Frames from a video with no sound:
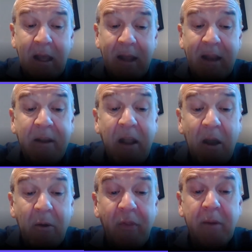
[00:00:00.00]
And I
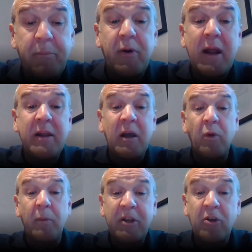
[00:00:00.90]
know that Prerna
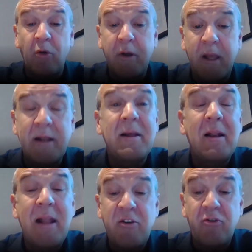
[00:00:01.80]
will be talking
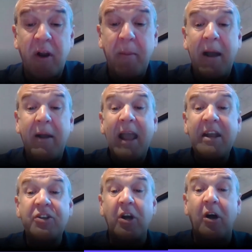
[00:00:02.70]
later on about
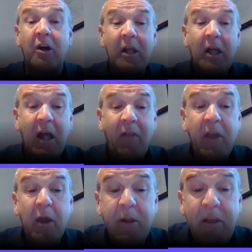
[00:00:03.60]
HR and
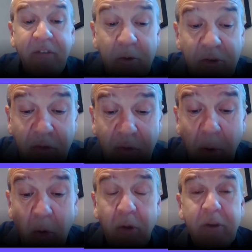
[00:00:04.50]
the OD Futures
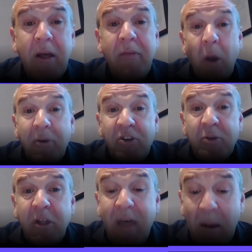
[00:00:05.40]
Report and the
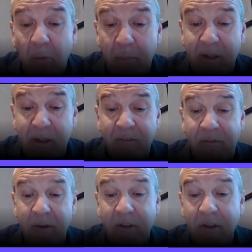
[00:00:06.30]
opportunity that will present
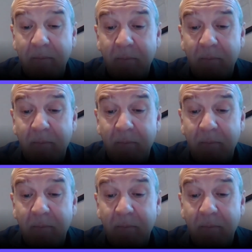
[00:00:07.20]
for us.